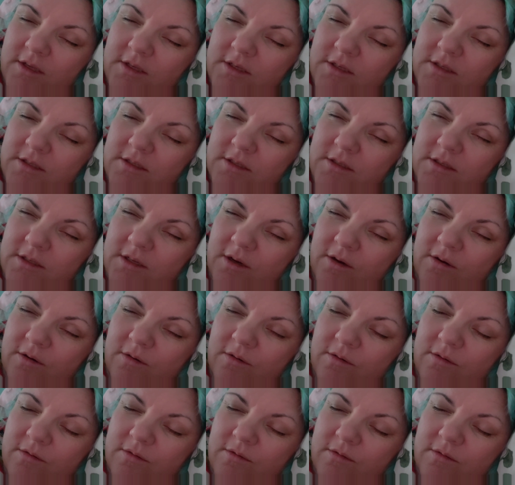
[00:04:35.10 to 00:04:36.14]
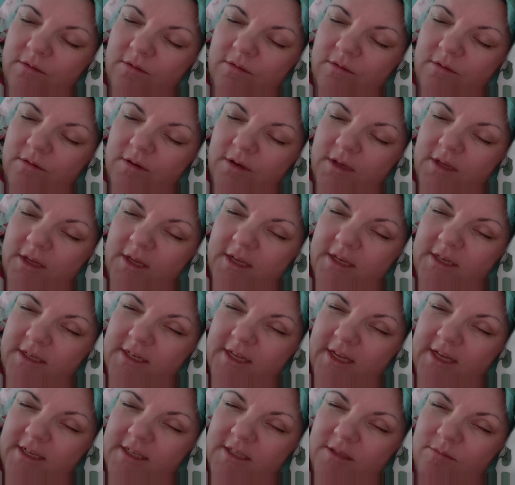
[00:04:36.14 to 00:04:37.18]
So he
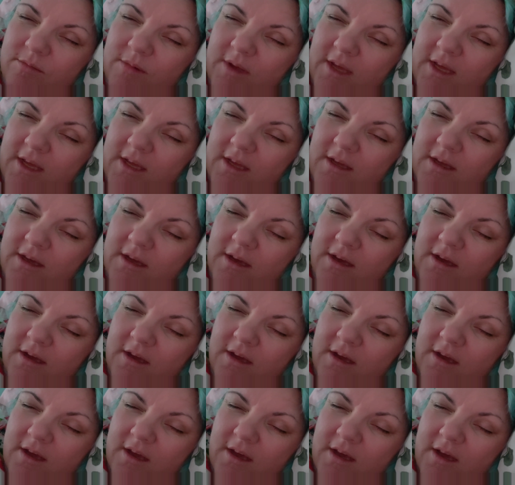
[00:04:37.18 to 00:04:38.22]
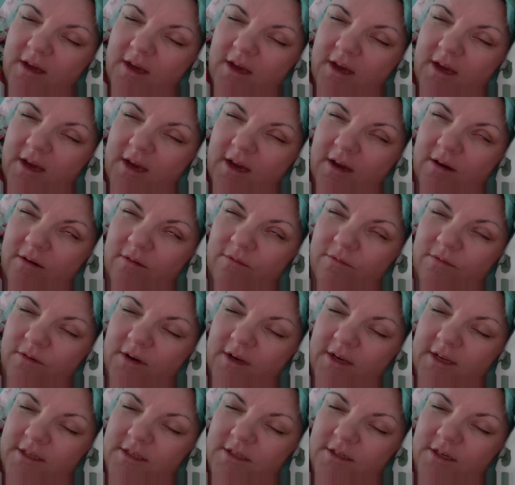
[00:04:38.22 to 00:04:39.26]
takes me out for
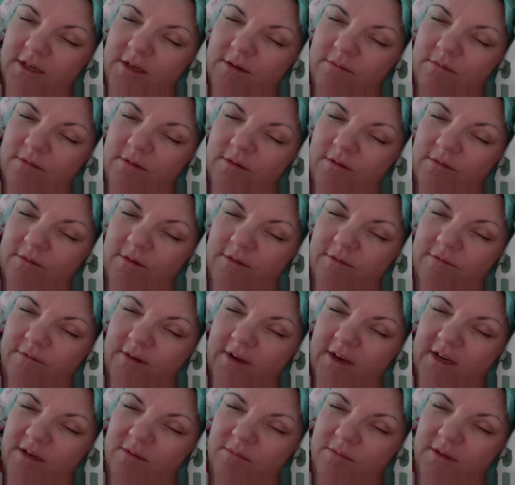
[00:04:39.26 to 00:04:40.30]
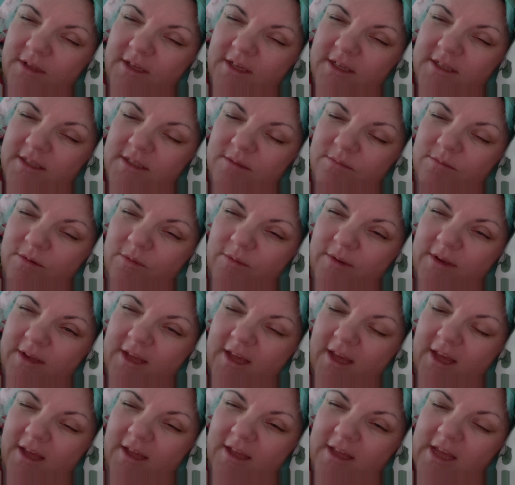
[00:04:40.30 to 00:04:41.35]
ice cream. We find a place, but we
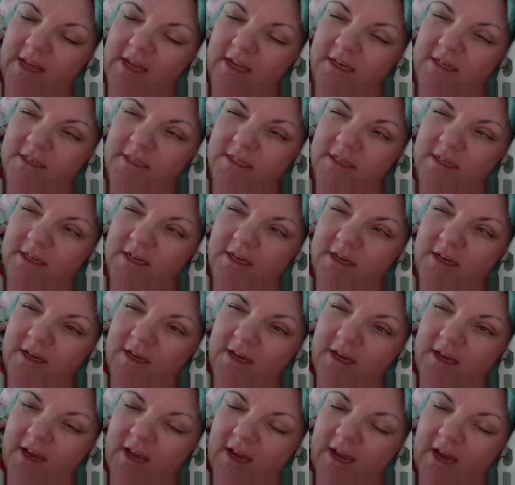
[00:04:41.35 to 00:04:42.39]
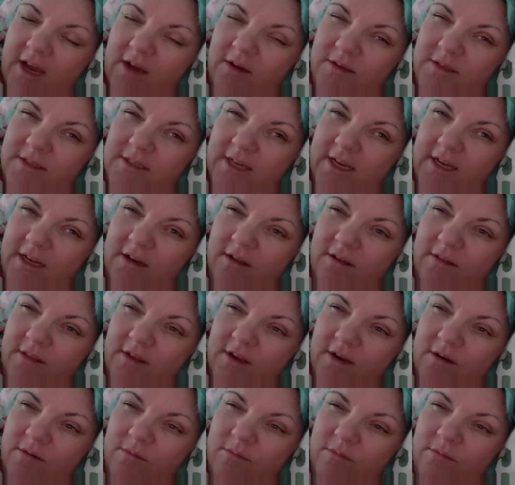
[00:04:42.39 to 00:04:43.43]
can't eat outside on
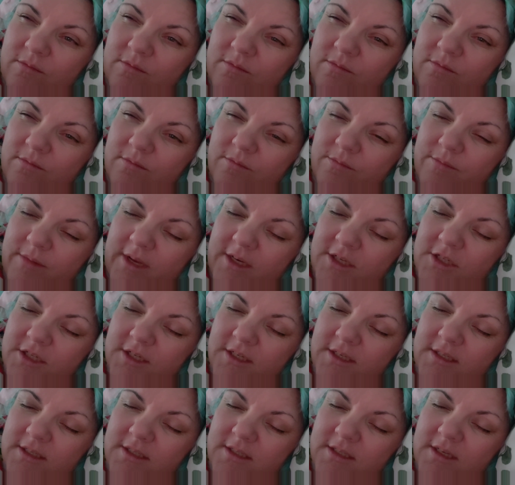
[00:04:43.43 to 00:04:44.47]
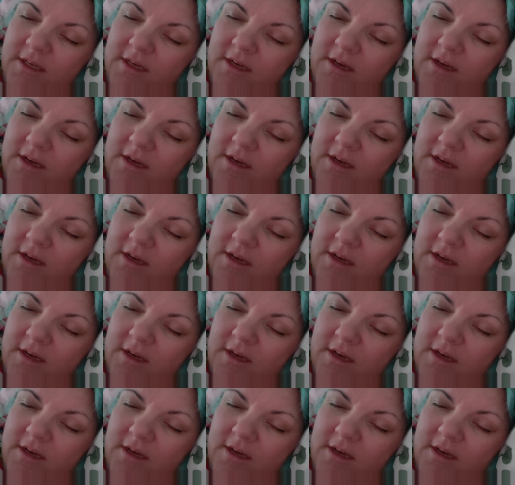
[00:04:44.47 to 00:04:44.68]
their benches